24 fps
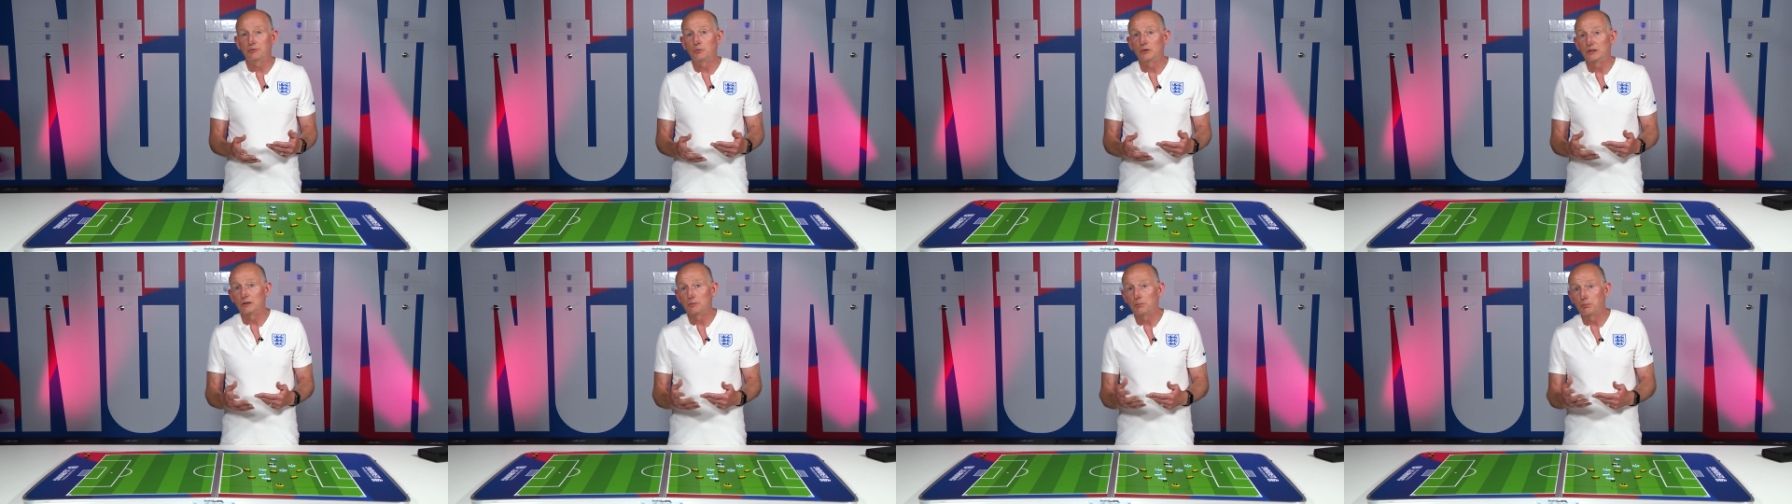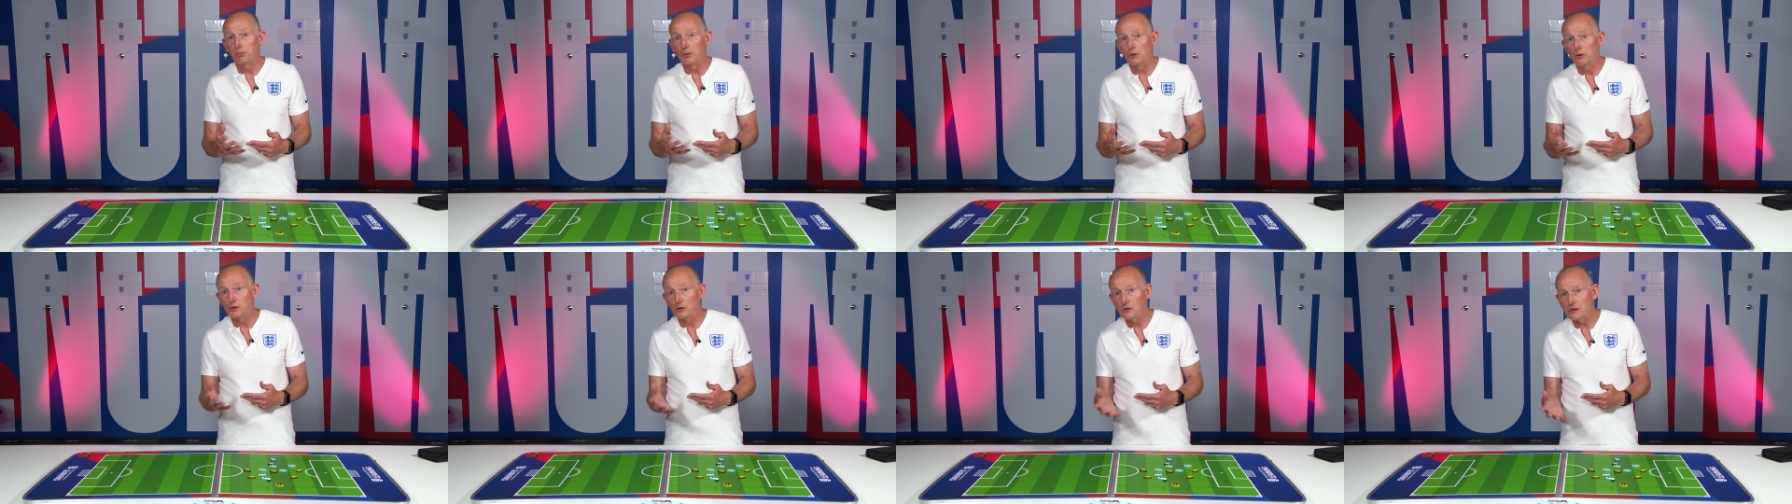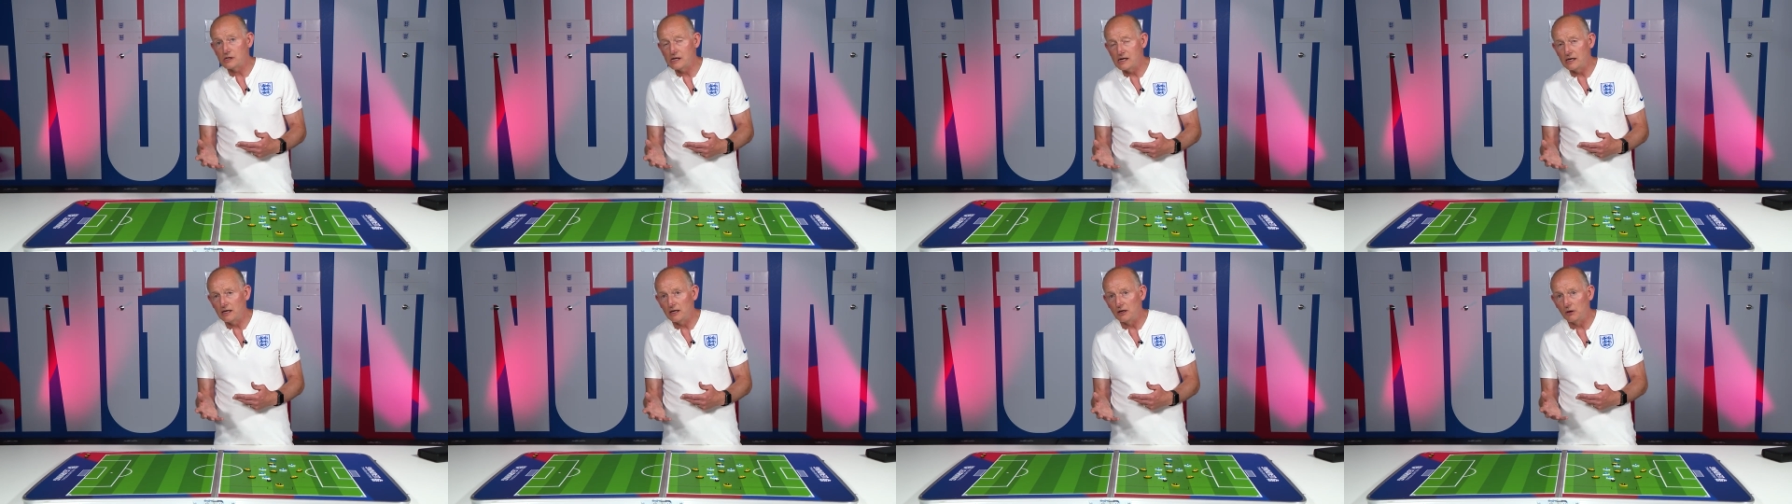with a,
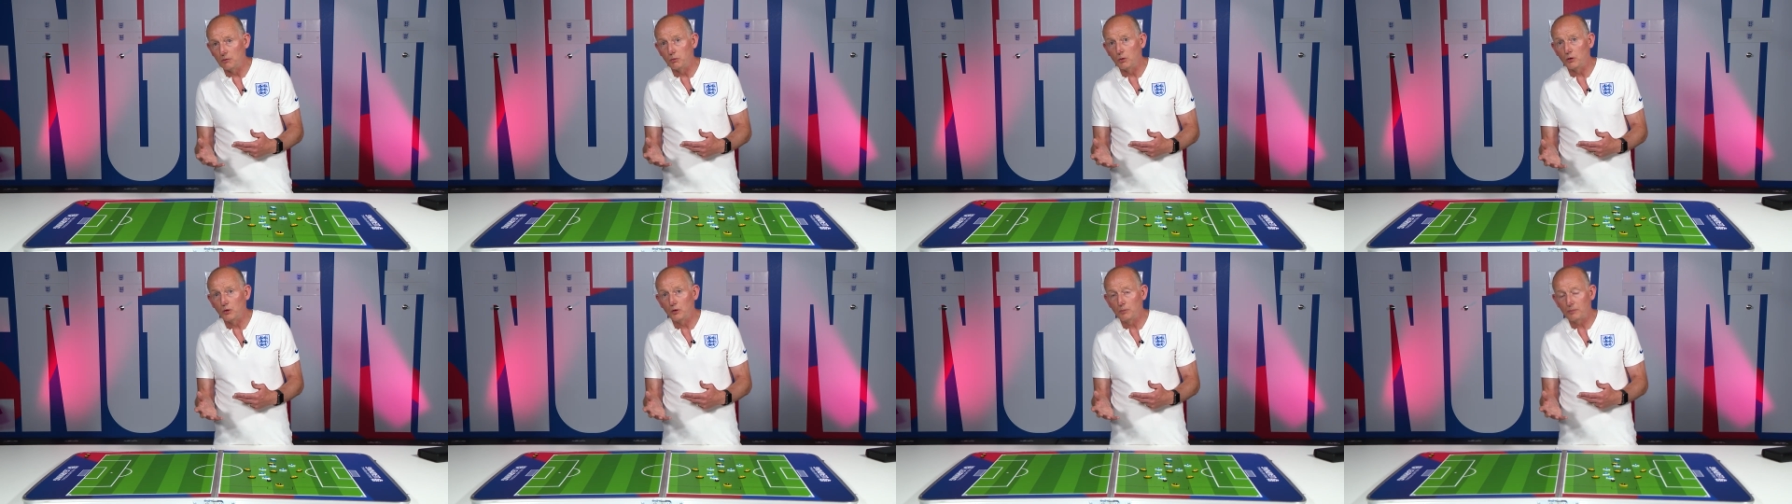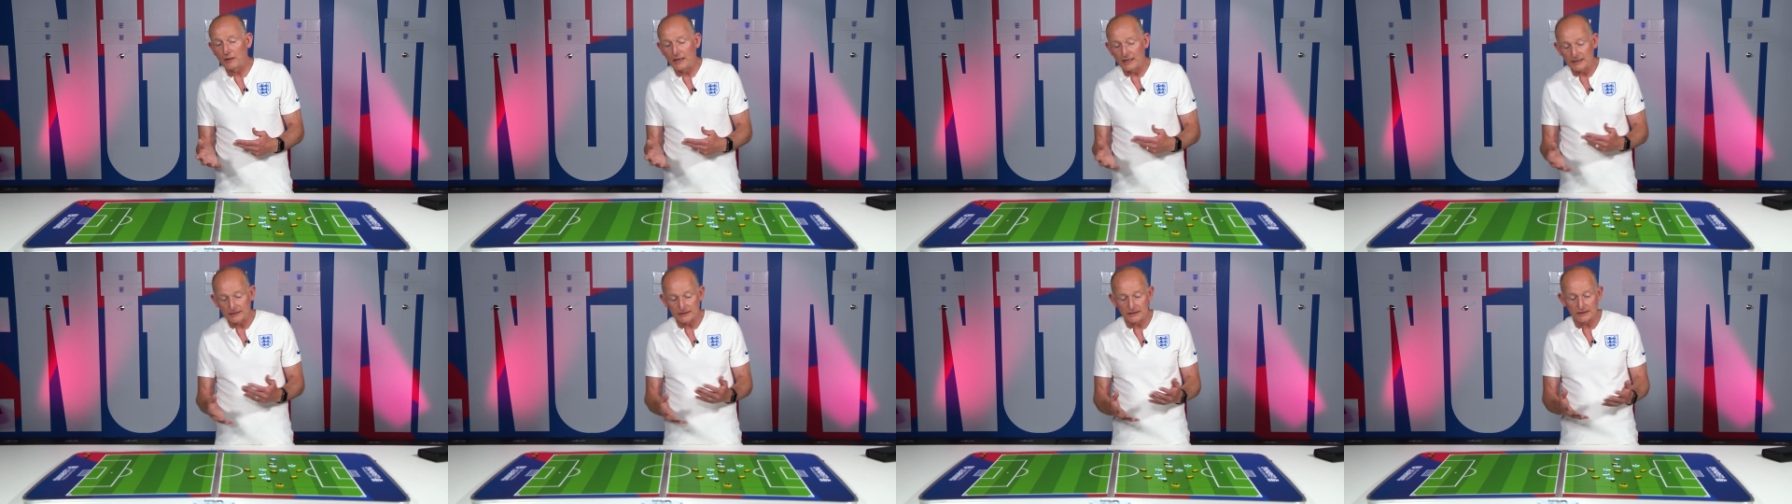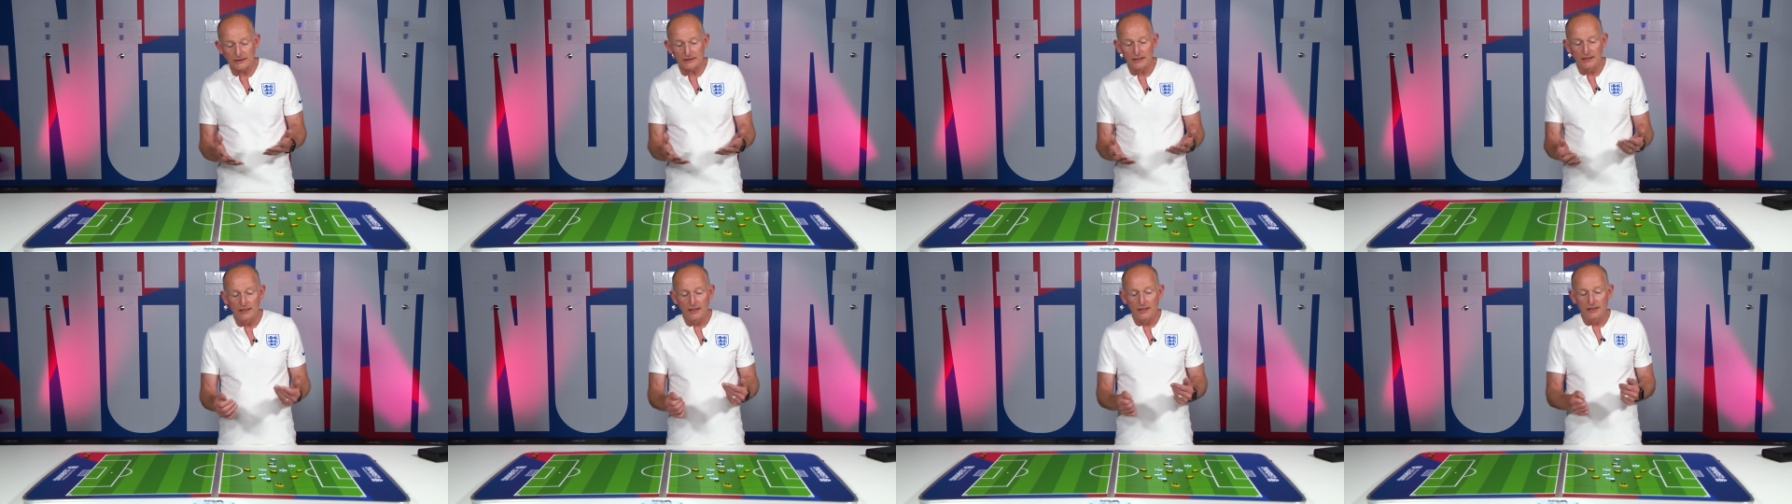ball, uh, a wall pass,